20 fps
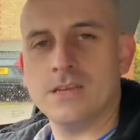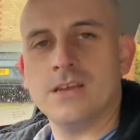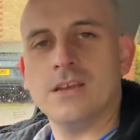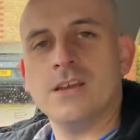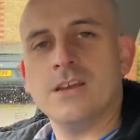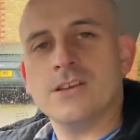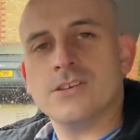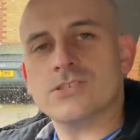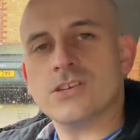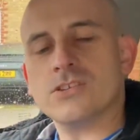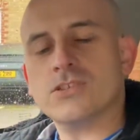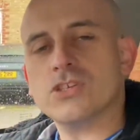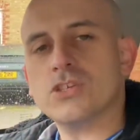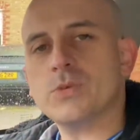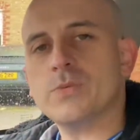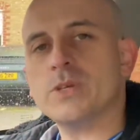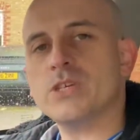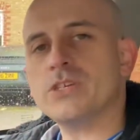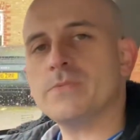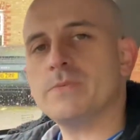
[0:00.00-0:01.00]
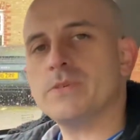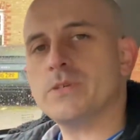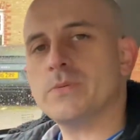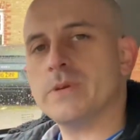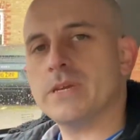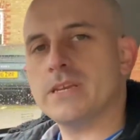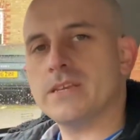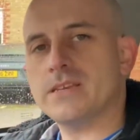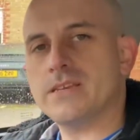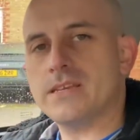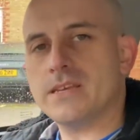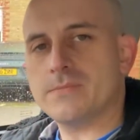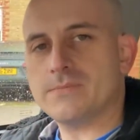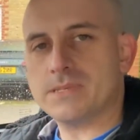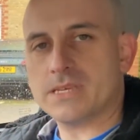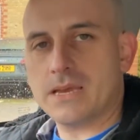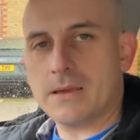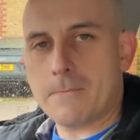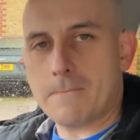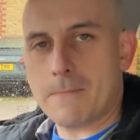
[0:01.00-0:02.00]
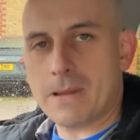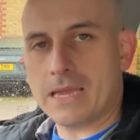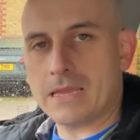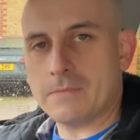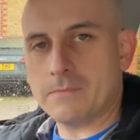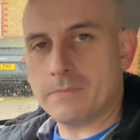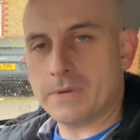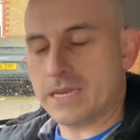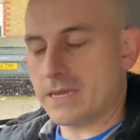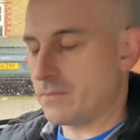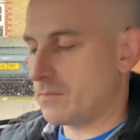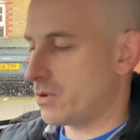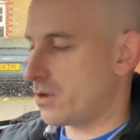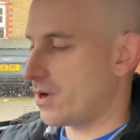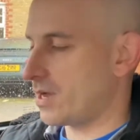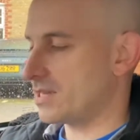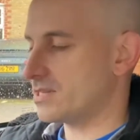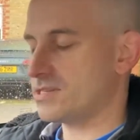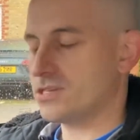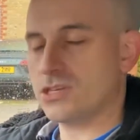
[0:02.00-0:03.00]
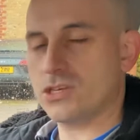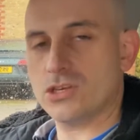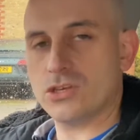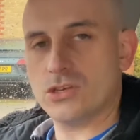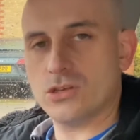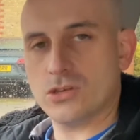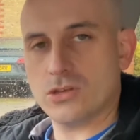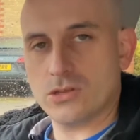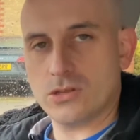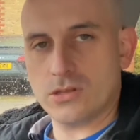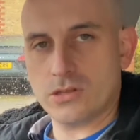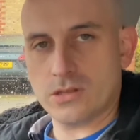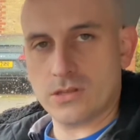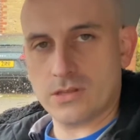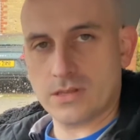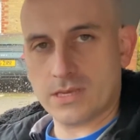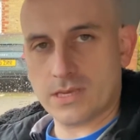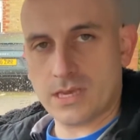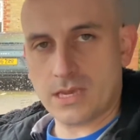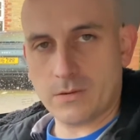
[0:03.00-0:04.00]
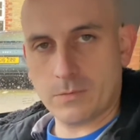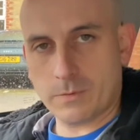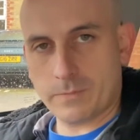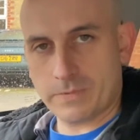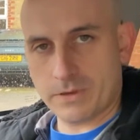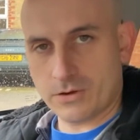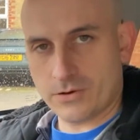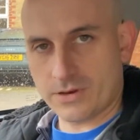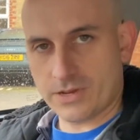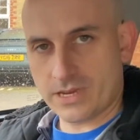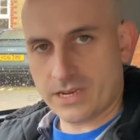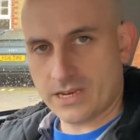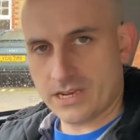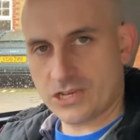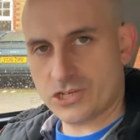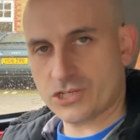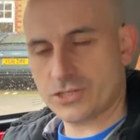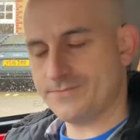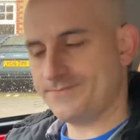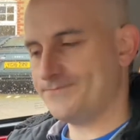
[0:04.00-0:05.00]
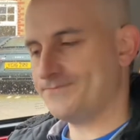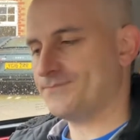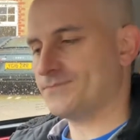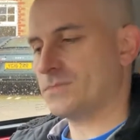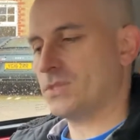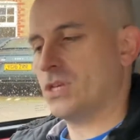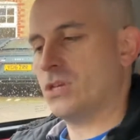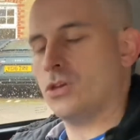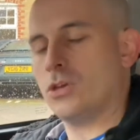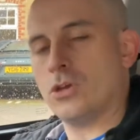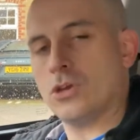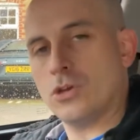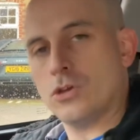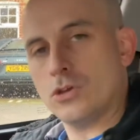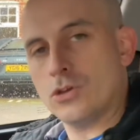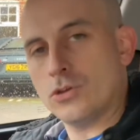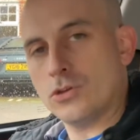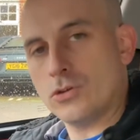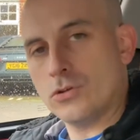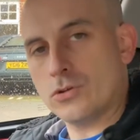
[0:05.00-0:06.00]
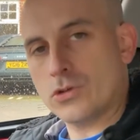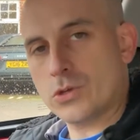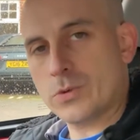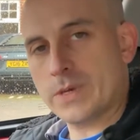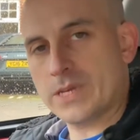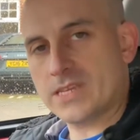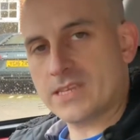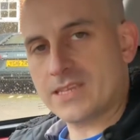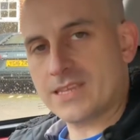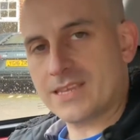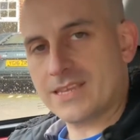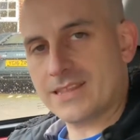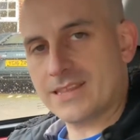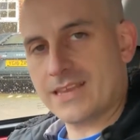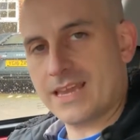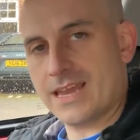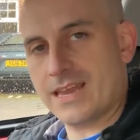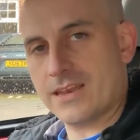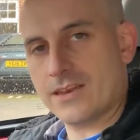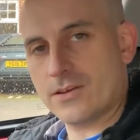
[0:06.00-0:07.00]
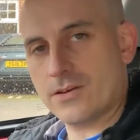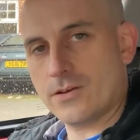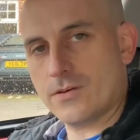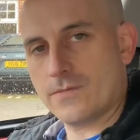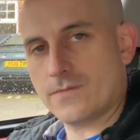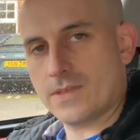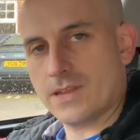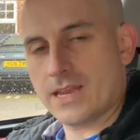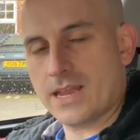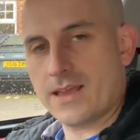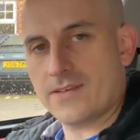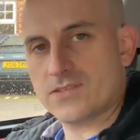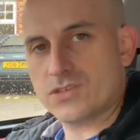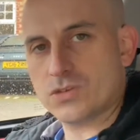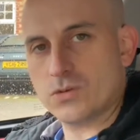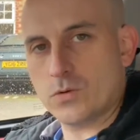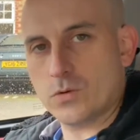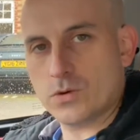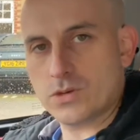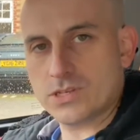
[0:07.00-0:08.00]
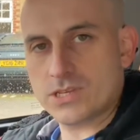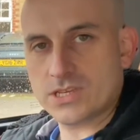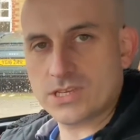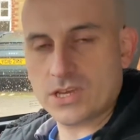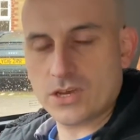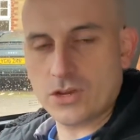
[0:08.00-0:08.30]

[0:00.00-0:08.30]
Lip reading: So to switch between dipped and main beam lights, the key would be on ignition. You twist the end of the left stalk to turn